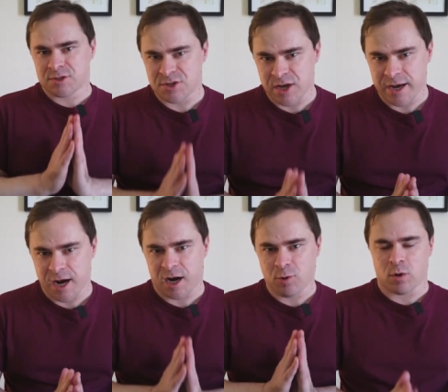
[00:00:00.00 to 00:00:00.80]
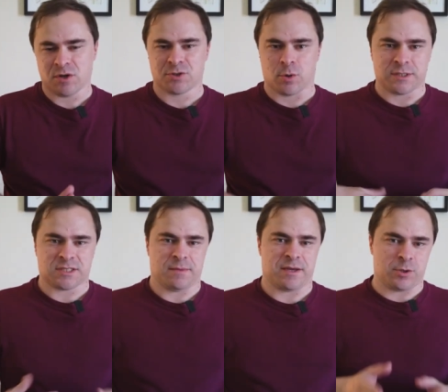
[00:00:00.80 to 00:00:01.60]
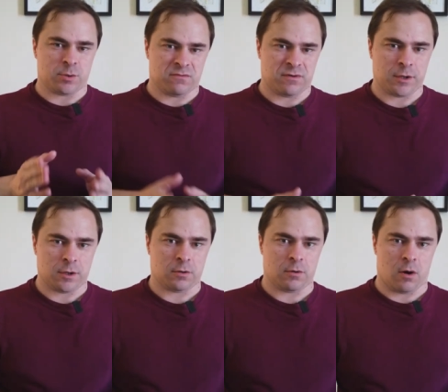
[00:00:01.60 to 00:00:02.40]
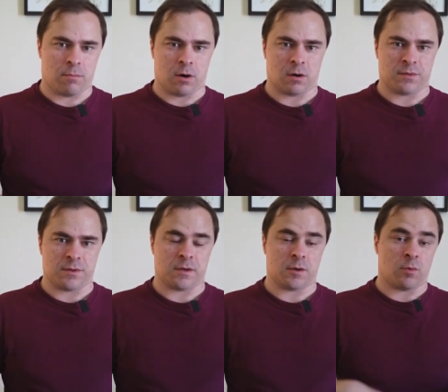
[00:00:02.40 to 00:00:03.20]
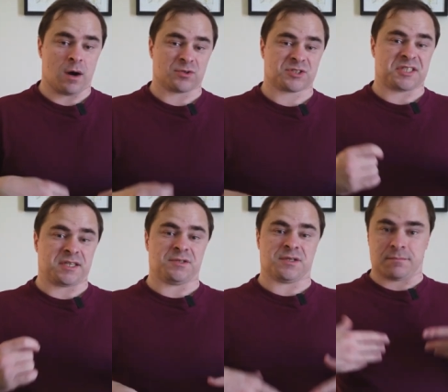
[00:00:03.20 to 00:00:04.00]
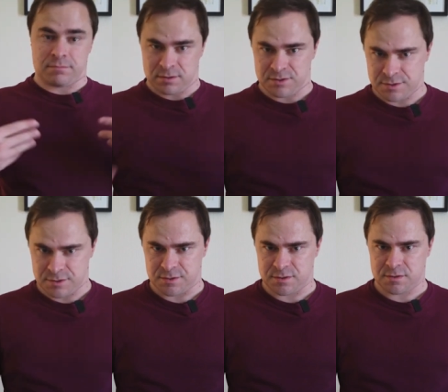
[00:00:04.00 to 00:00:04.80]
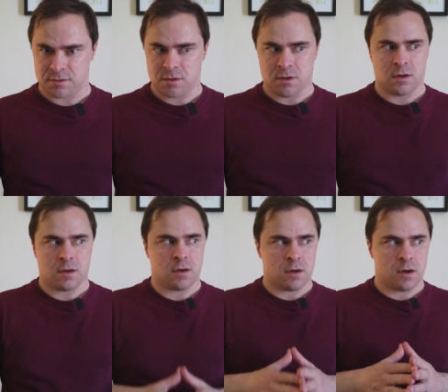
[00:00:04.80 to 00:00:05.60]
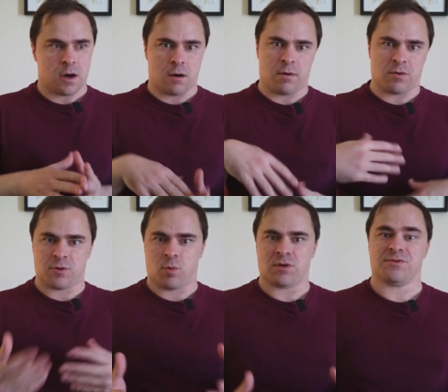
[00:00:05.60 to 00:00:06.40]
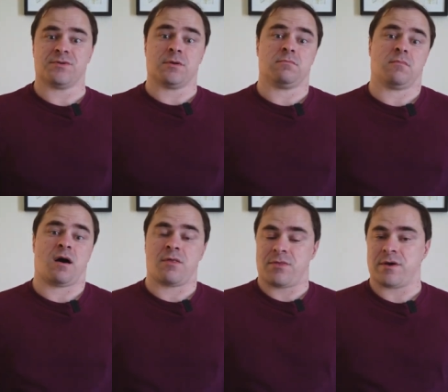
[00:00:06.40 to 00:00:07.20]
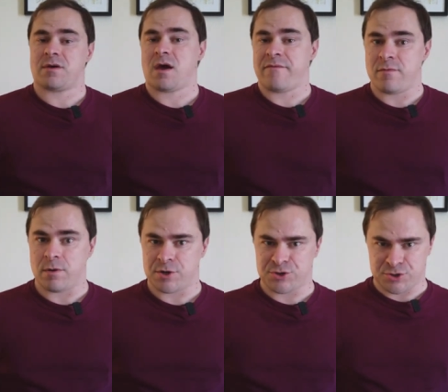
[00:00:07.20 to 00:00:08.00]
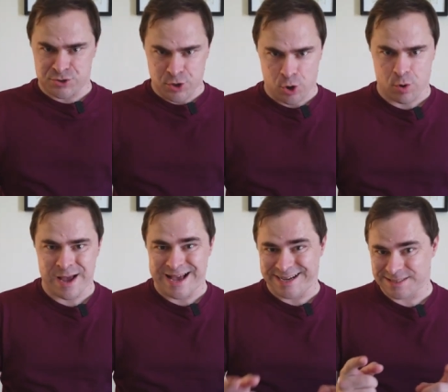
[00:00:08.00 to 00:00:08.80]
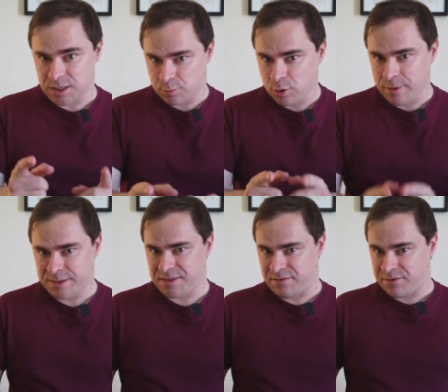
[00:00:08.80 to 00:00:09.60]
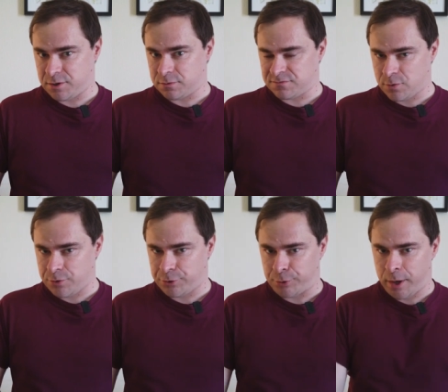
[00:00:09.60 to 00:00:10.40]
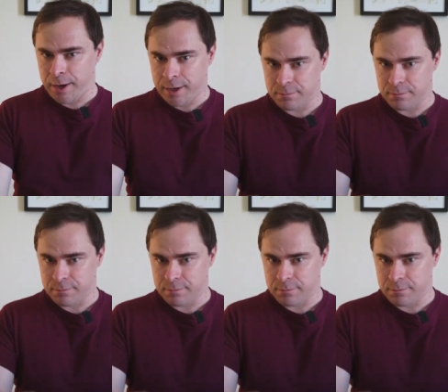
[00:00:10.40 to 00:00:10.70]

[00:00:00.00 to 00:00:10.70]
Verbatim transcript: Today I was going to make you a video upon the Welsh kings and princes, about the ones that I think everybody should know, and I will make that video for you,